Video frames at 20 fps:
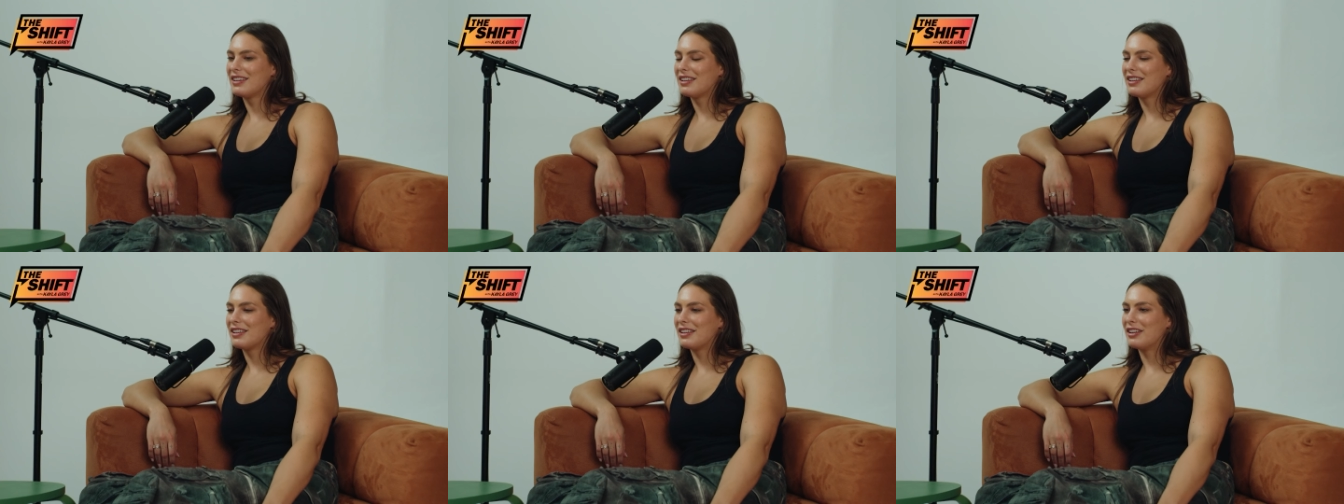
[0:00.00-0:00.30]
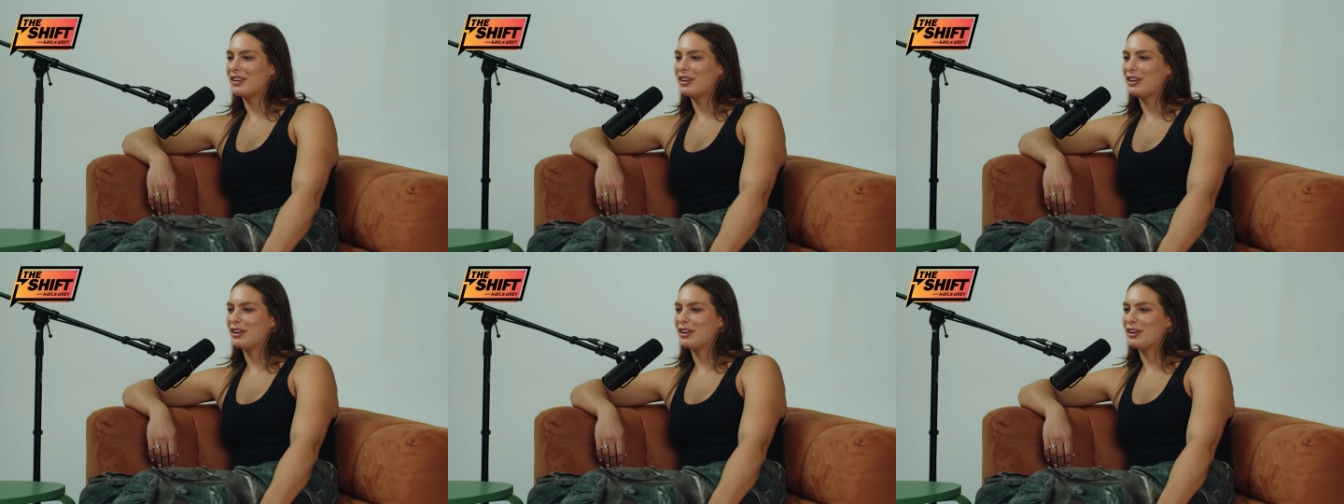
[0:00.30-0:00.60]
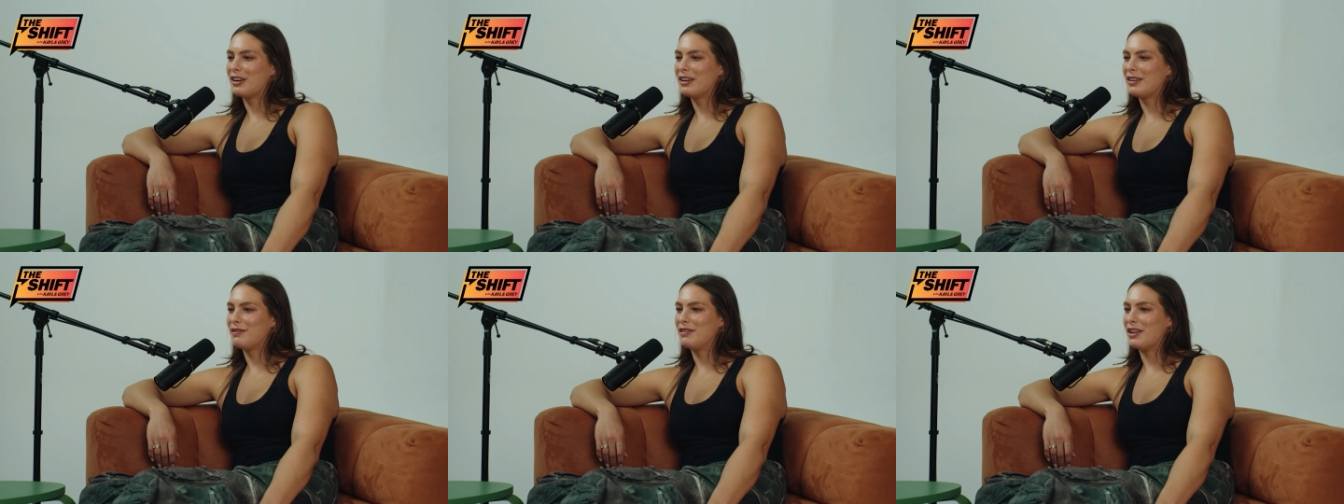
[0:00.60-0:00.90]
there
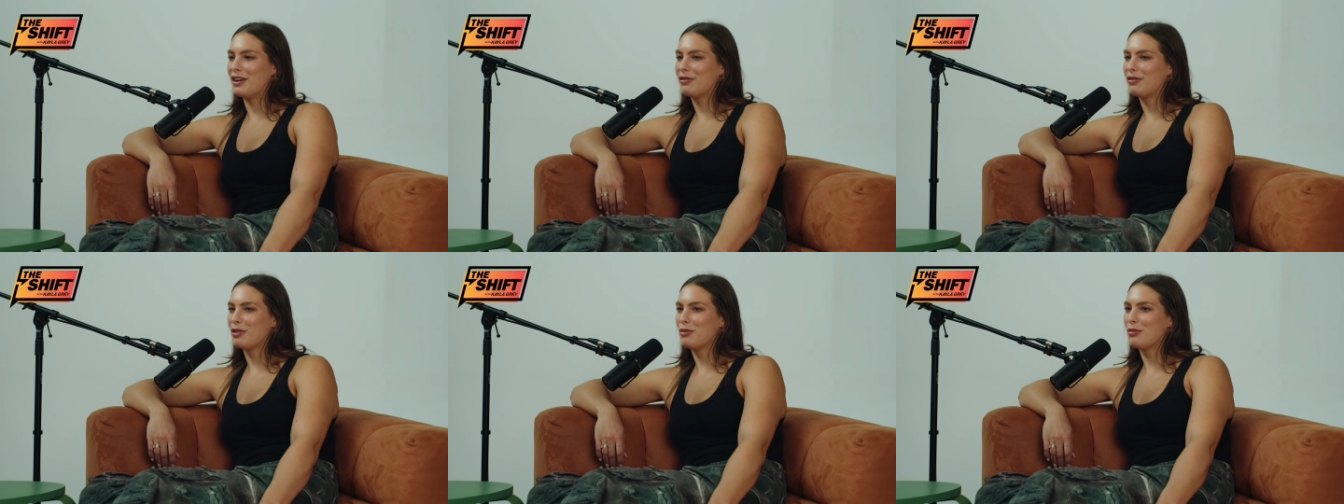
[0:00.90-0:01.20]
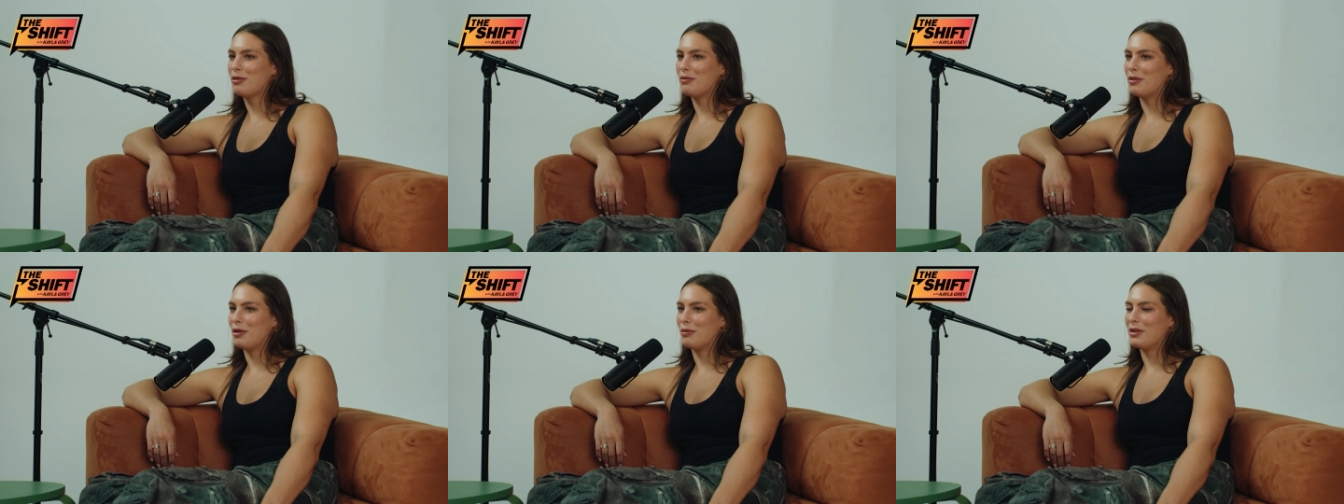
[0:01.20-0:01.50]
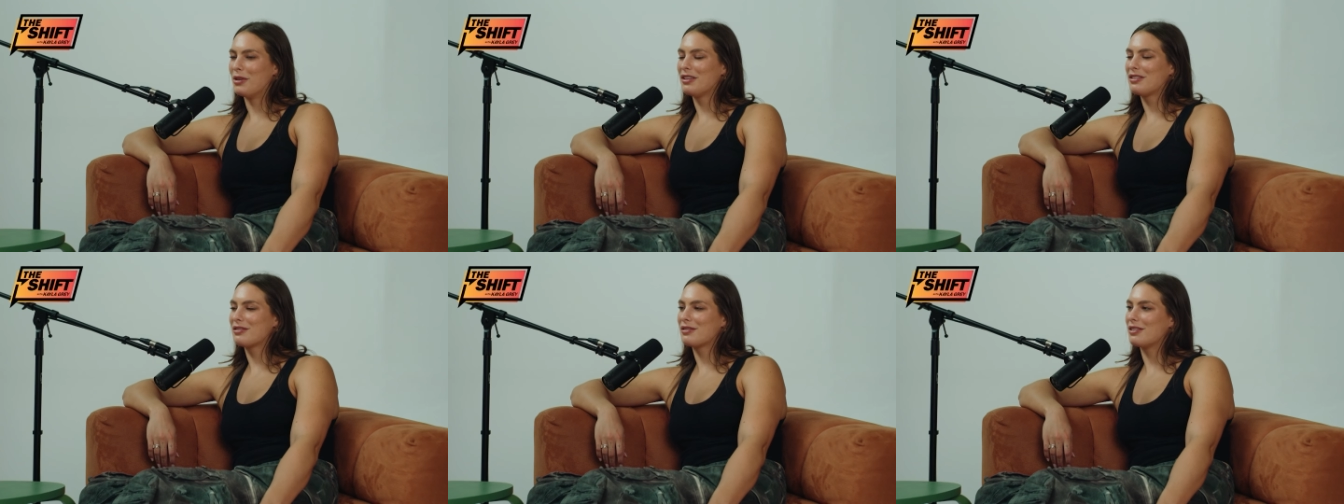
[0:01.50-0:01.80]
have definitely been
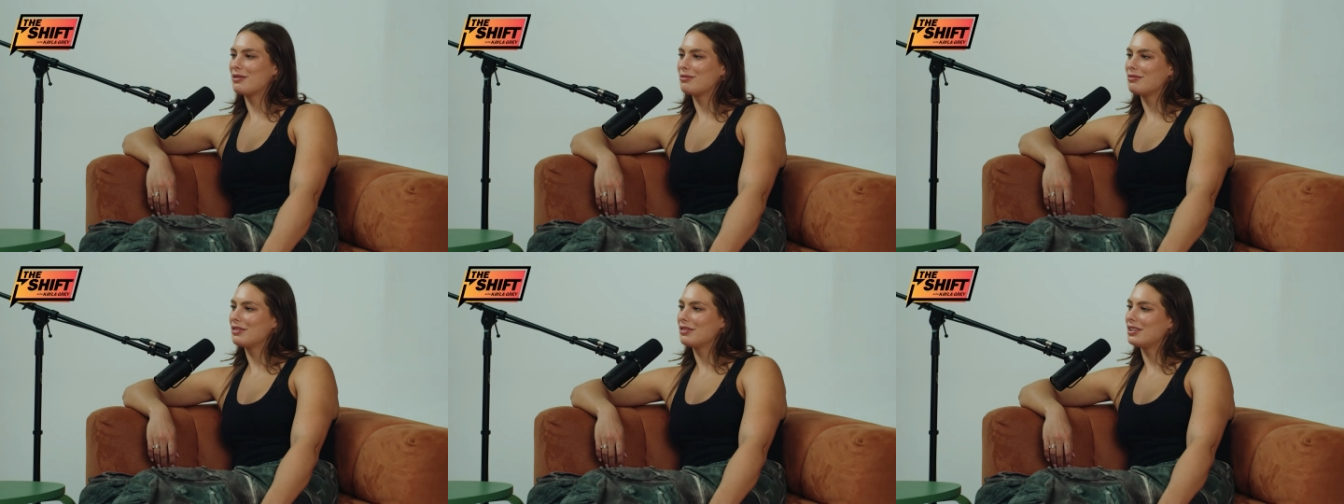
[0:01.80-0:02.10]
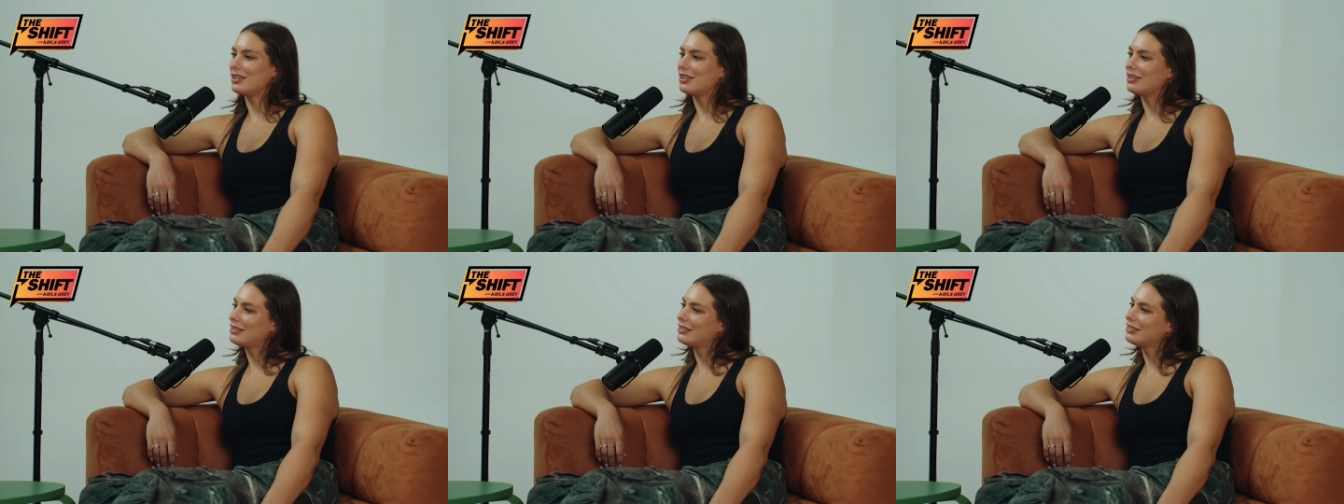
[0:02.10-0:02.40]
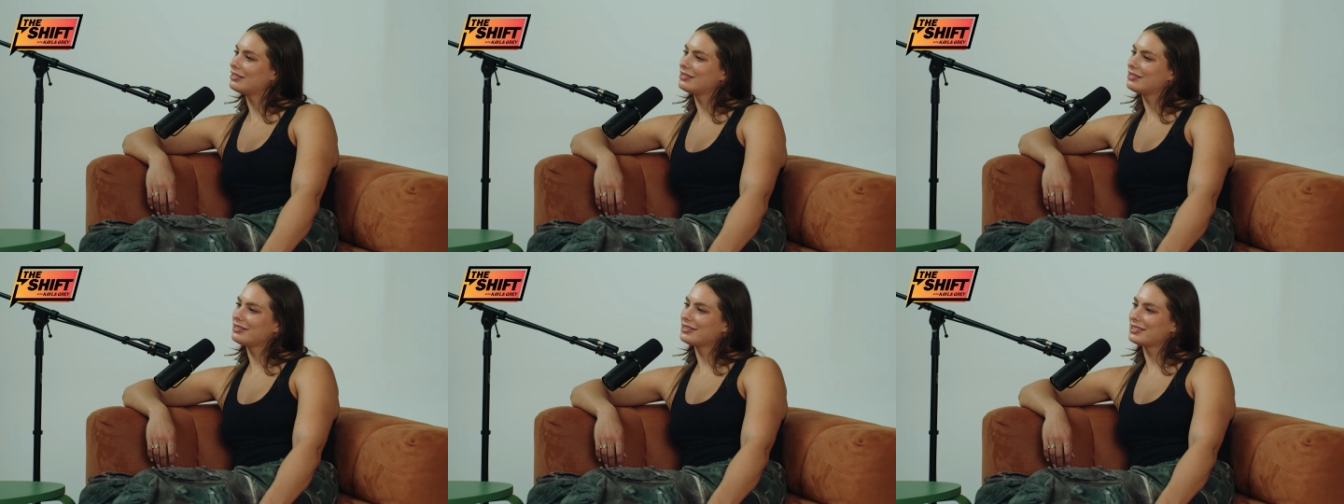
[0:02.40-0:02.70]
moments where I'm like,
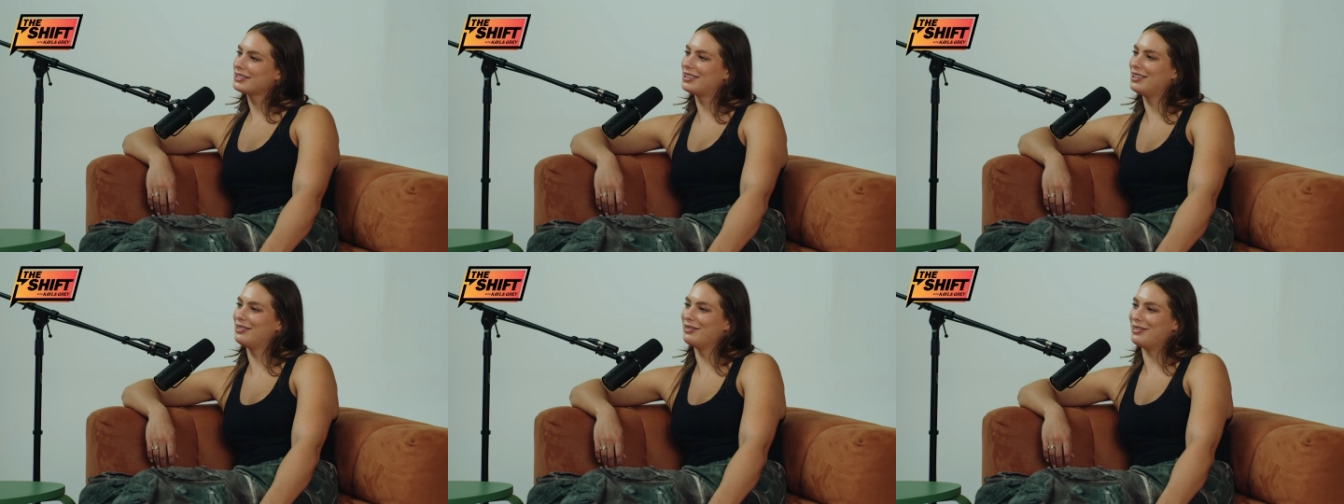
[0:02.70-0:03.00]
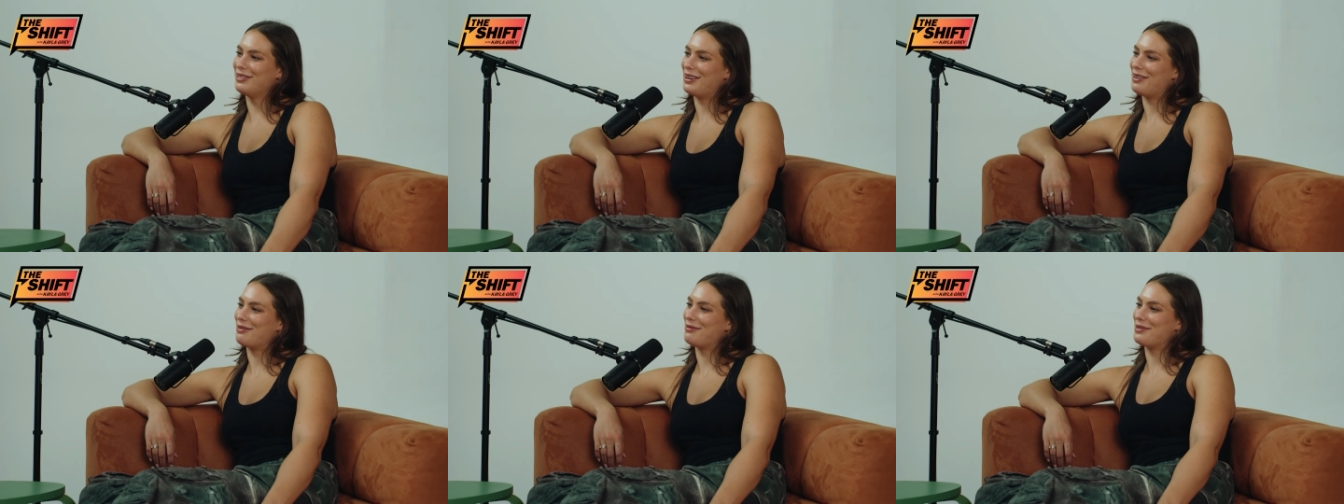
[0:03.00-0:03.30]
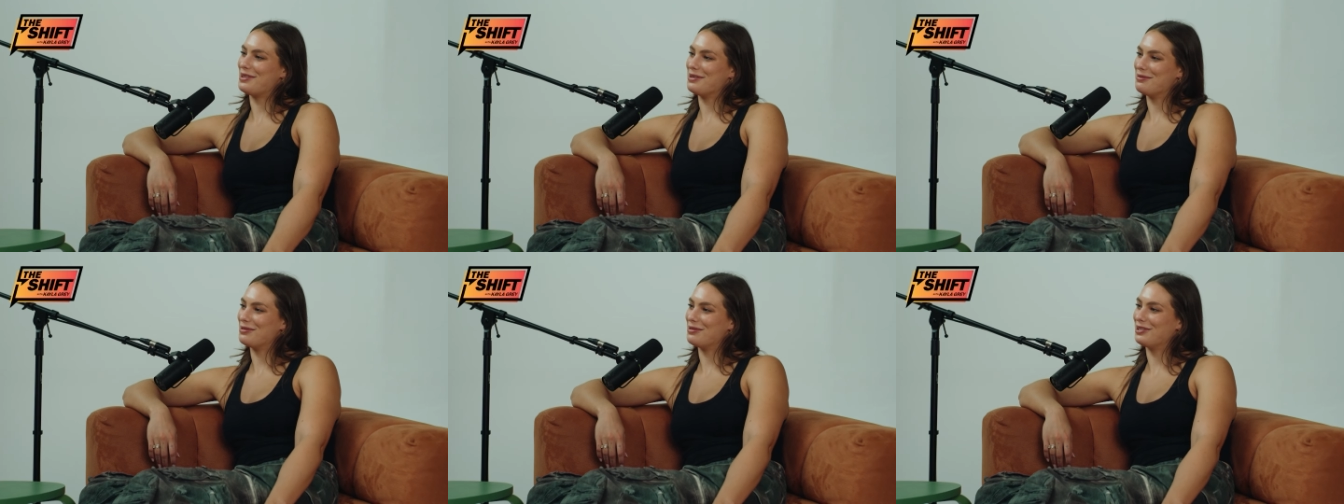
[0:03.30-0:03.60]
come on,
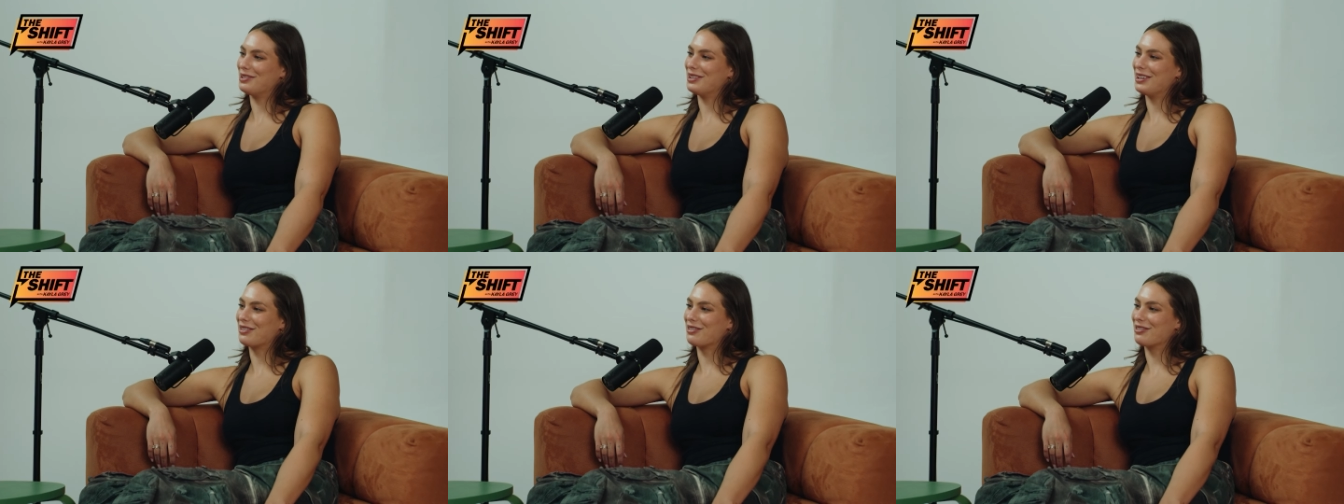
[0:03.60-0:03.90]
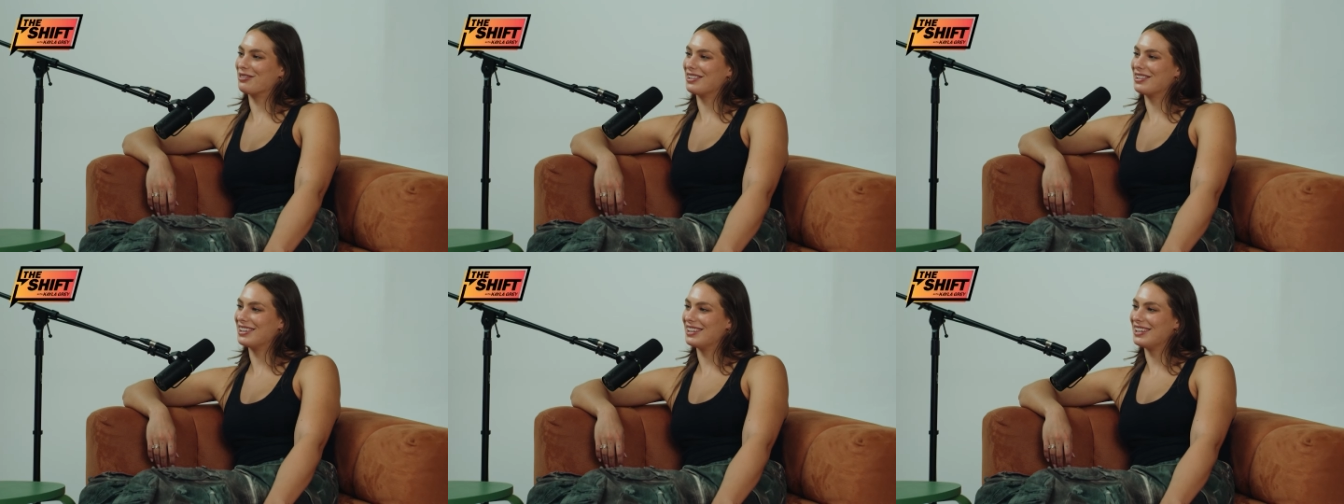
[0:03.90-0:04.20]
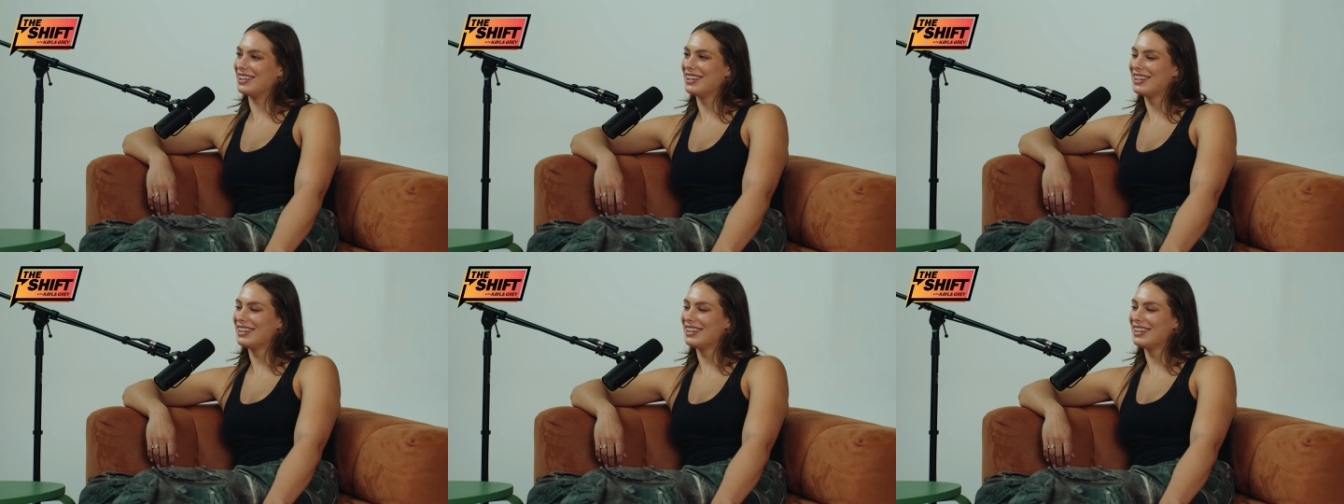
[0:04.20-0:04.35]
people, like, really?